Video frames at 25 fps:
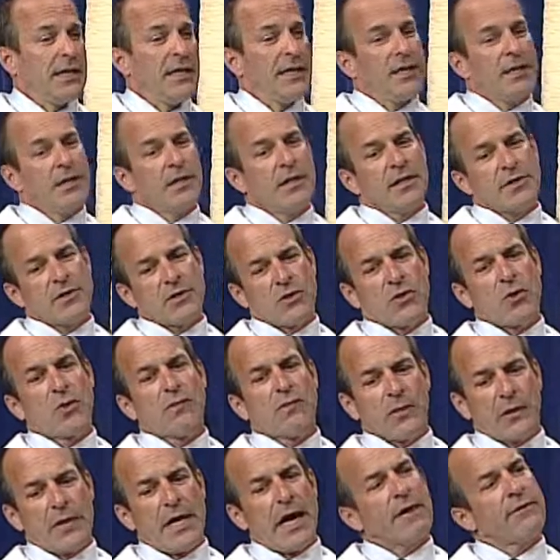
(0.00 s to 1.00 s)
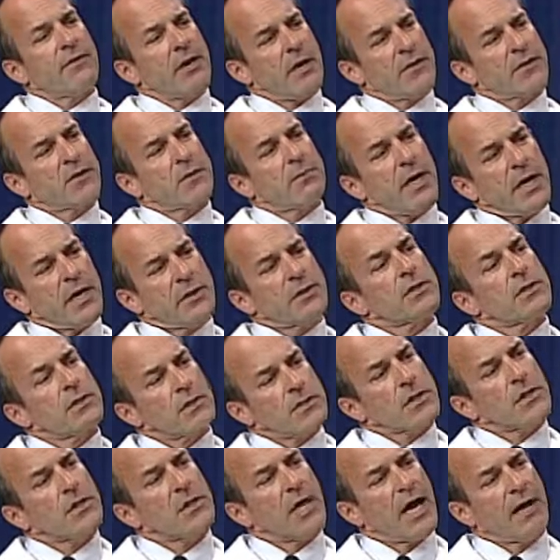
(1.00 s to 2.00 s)
and, and this is true for a lot of areas of medicine.
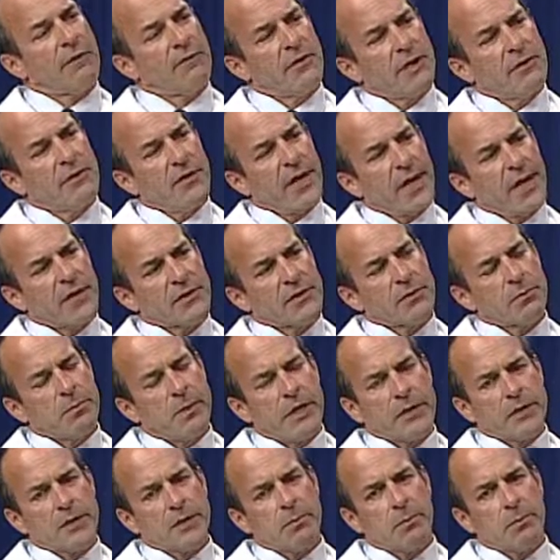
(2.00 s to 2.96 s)
There's a lot of advancements,